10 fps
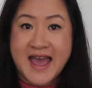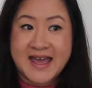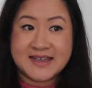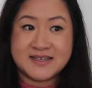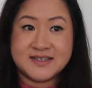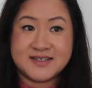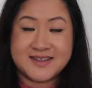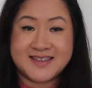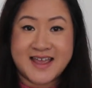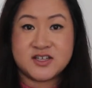And
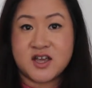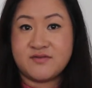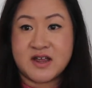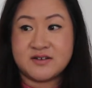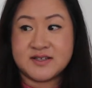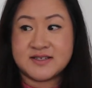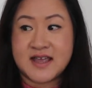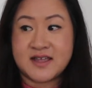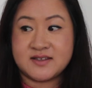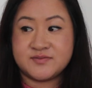they turned around and
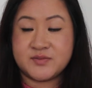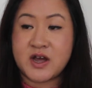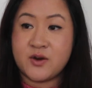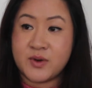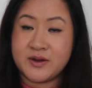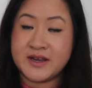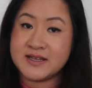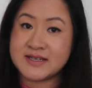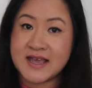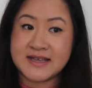said, "Oh, well, in
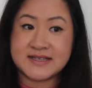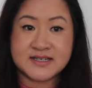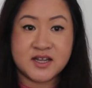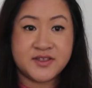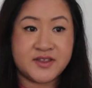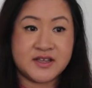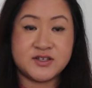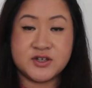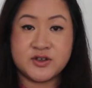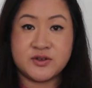this case, there's nothing they
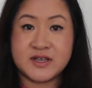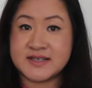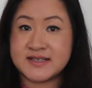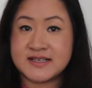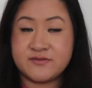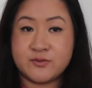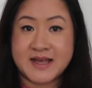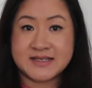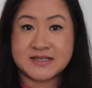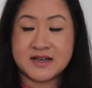can do. It's a civil
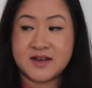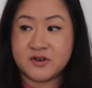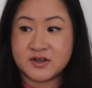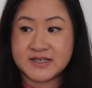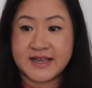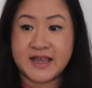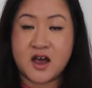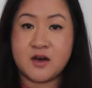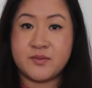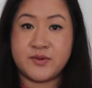matter. I've got to take it
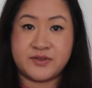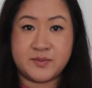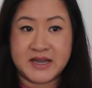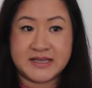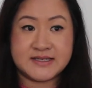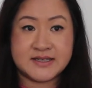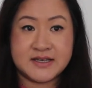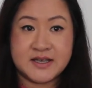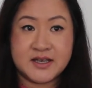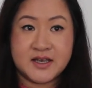up with the police."
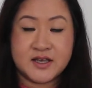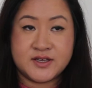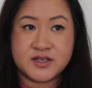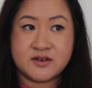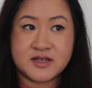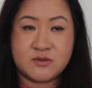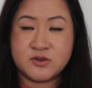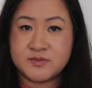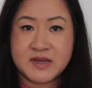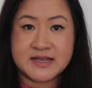So I was like,
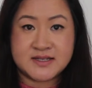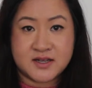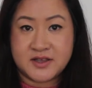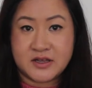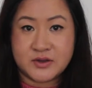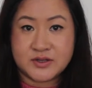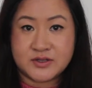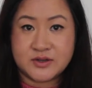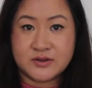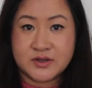"What do you mean there's nothing you can
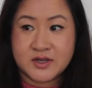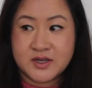do?